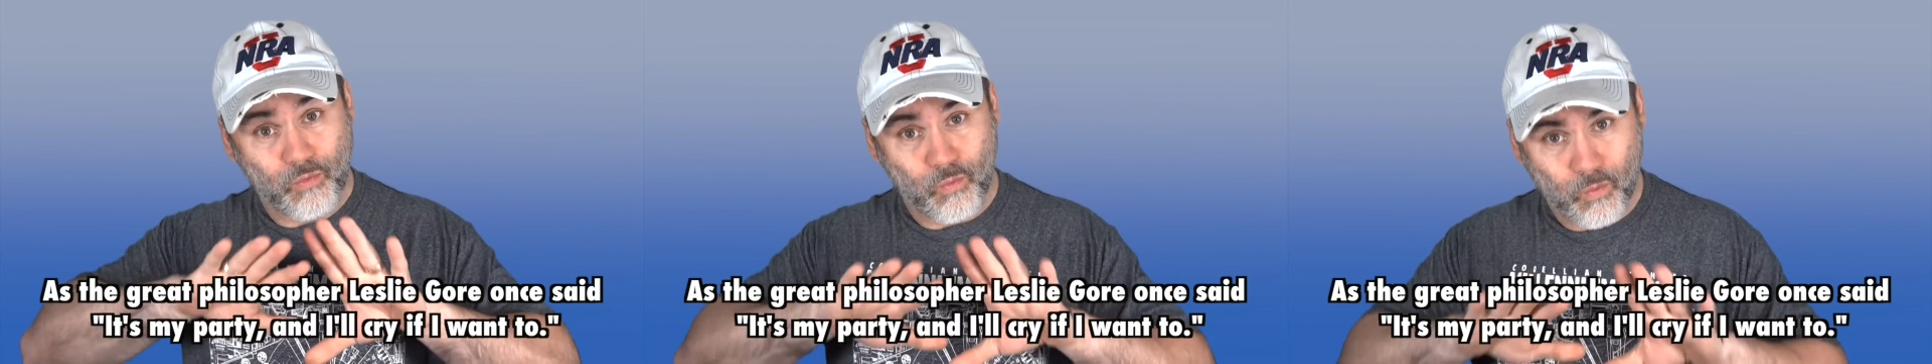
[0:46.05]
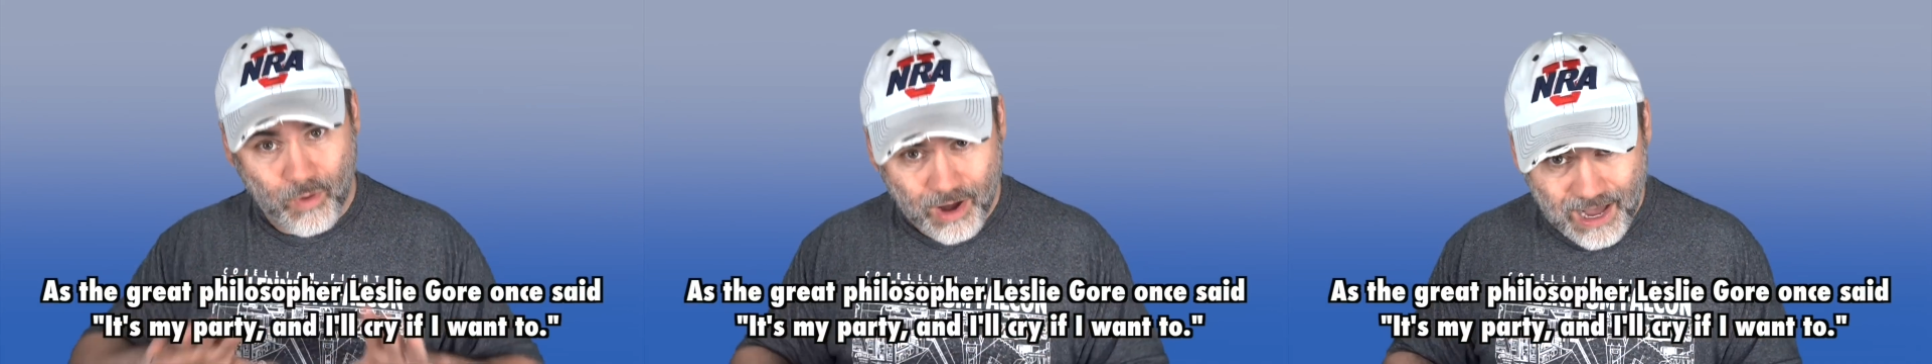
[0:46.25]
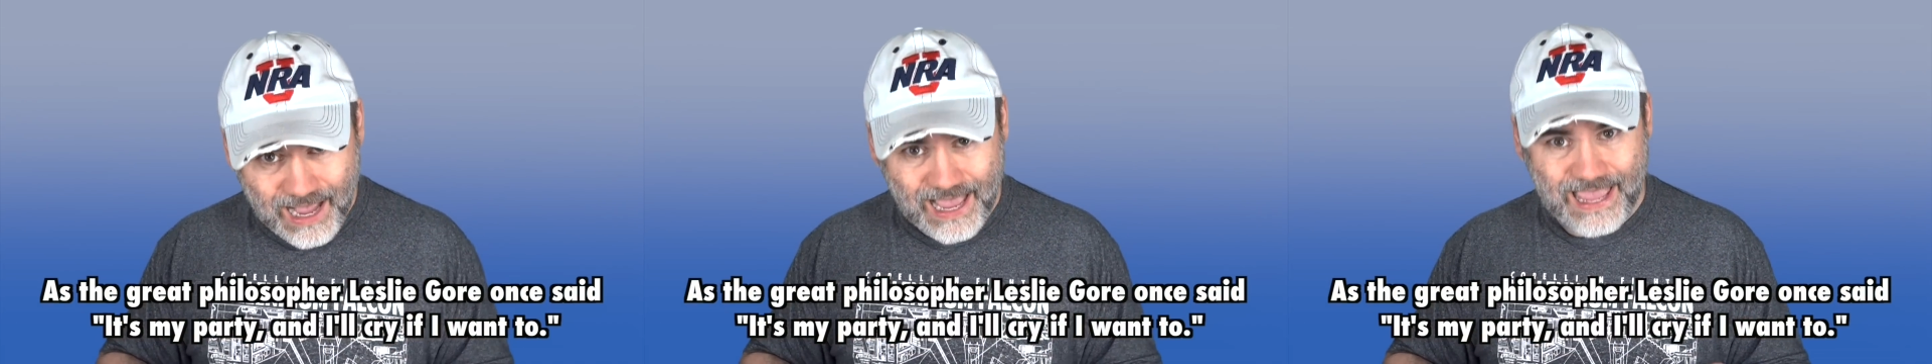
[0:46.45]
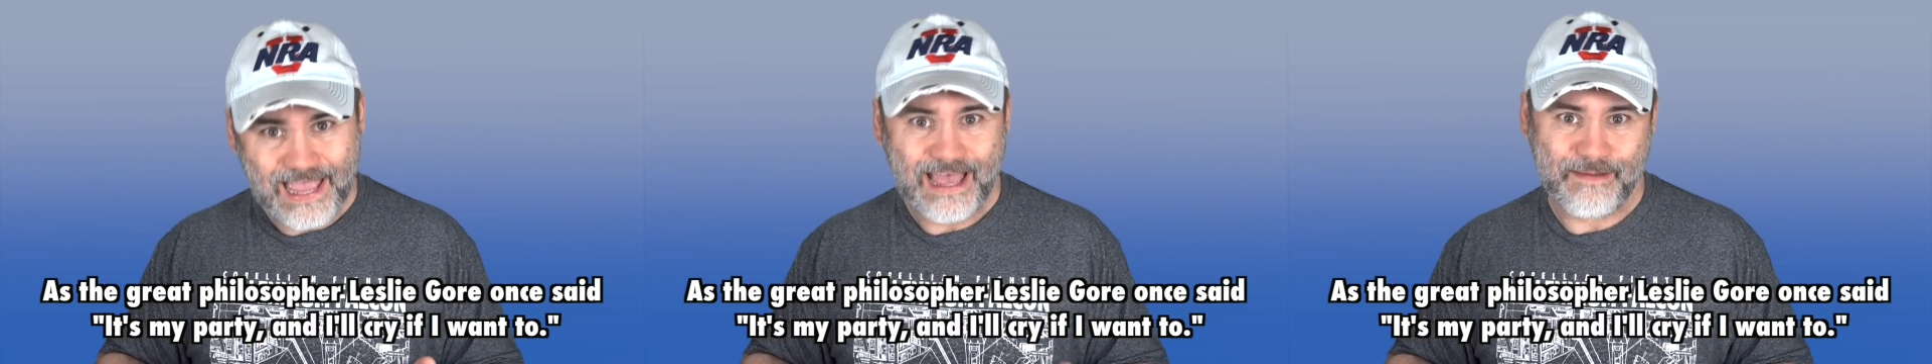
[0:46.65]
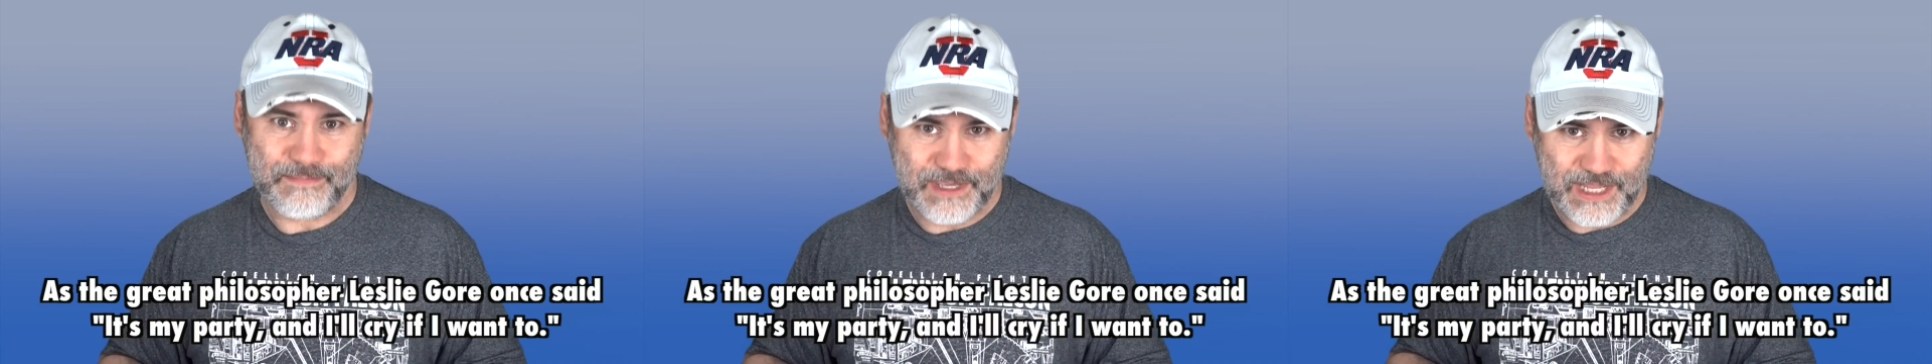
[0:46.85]

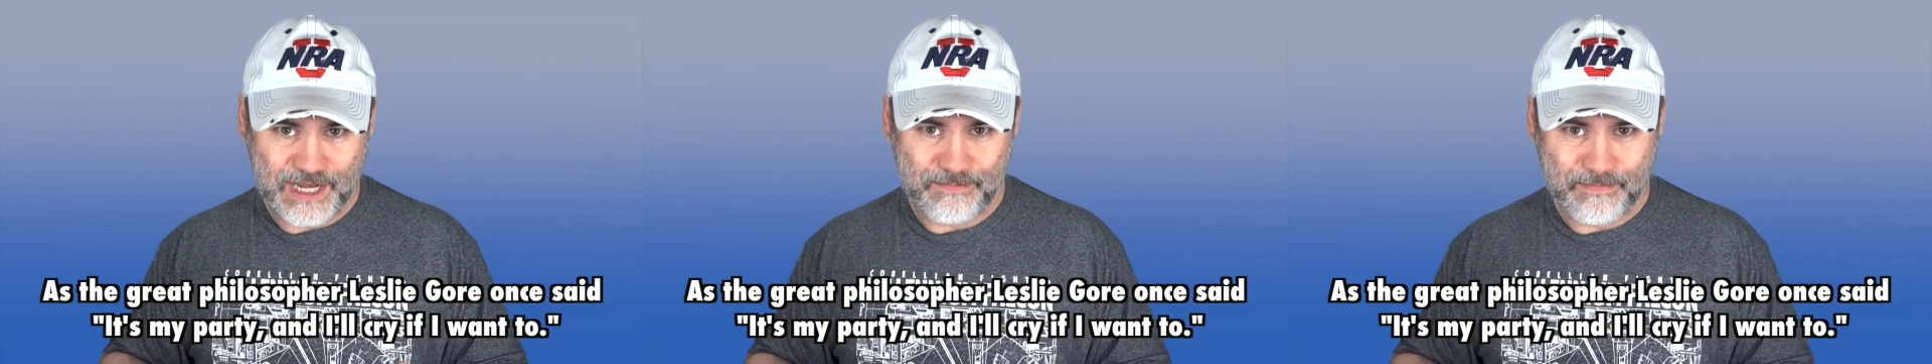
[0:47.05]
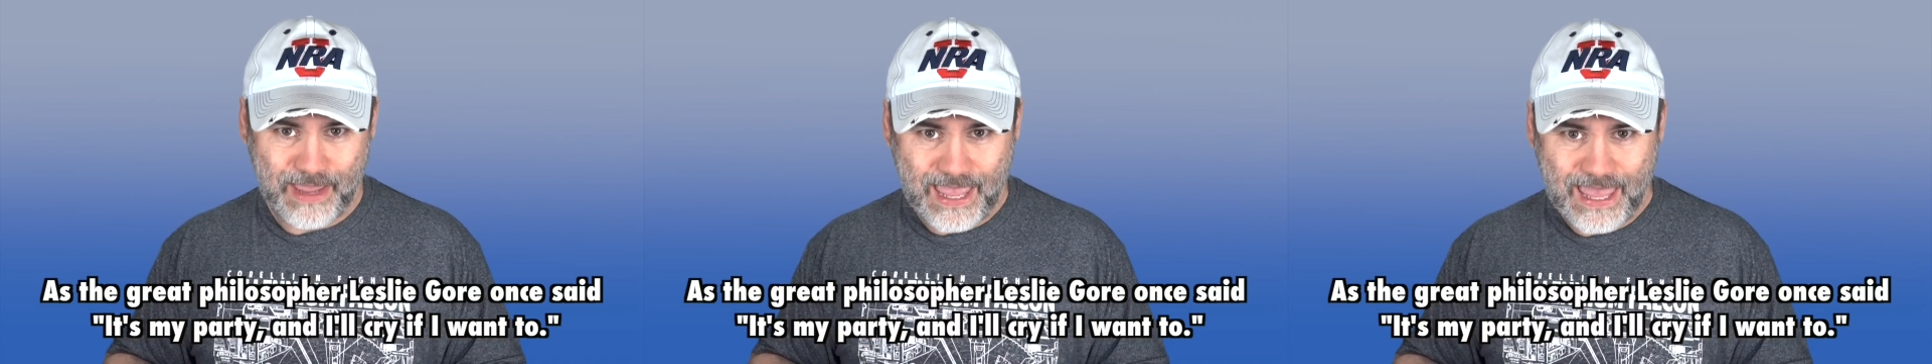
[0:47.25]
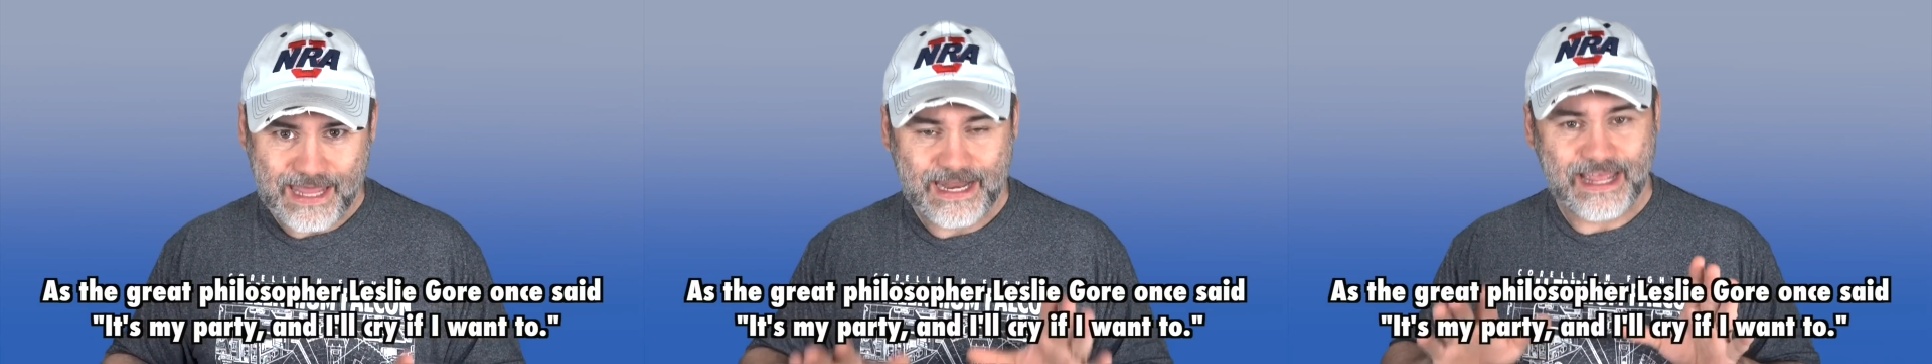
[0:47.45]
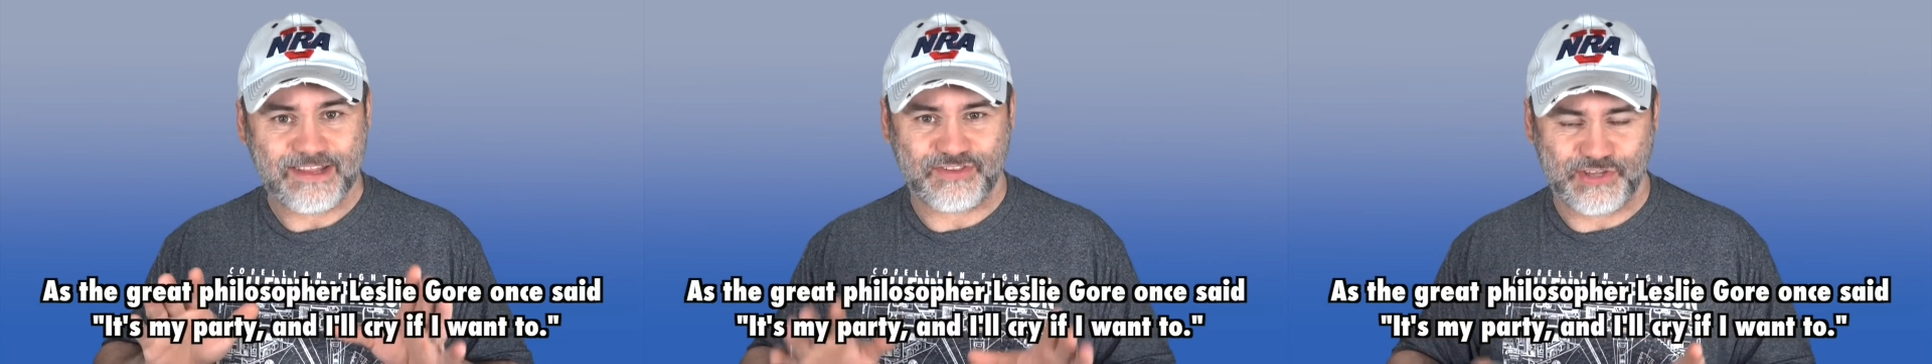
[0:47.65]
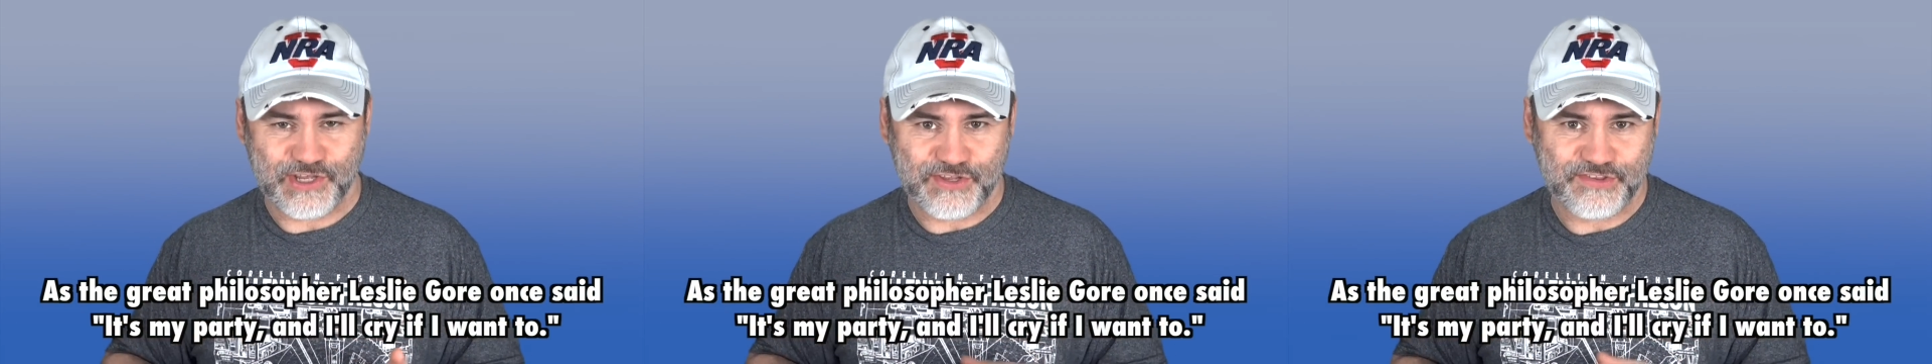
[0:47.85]
why I'm getting mad
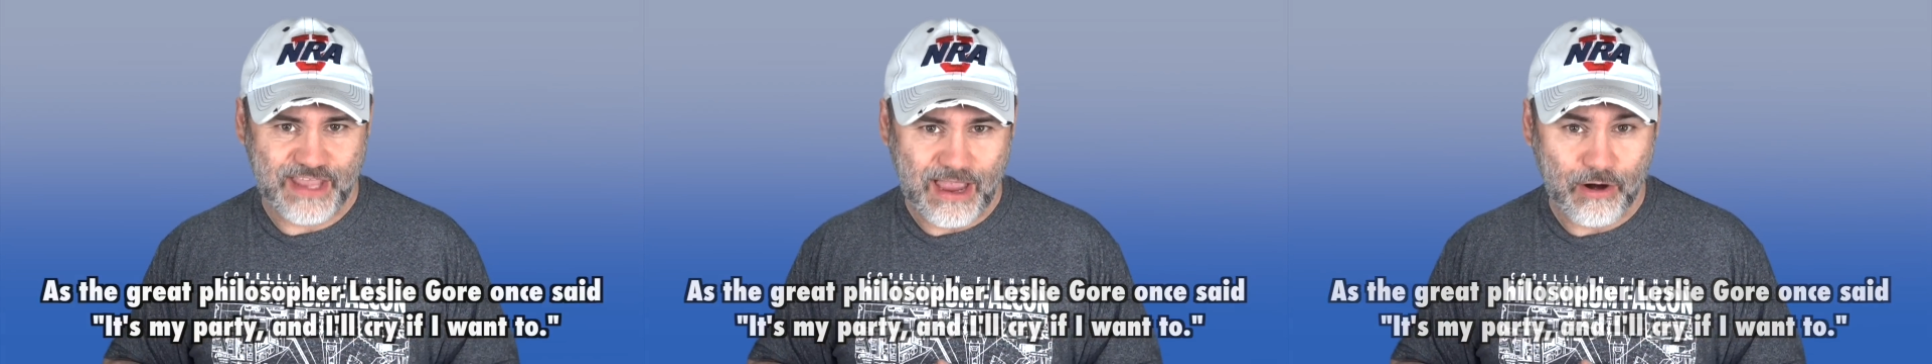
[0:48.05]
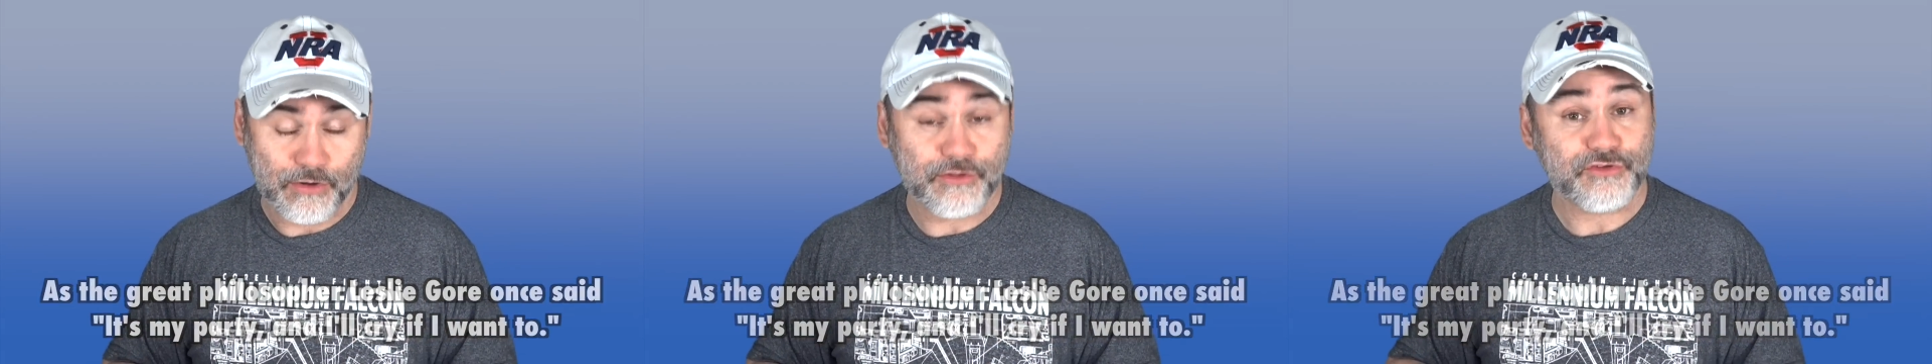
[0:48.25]
at Sig Sauer.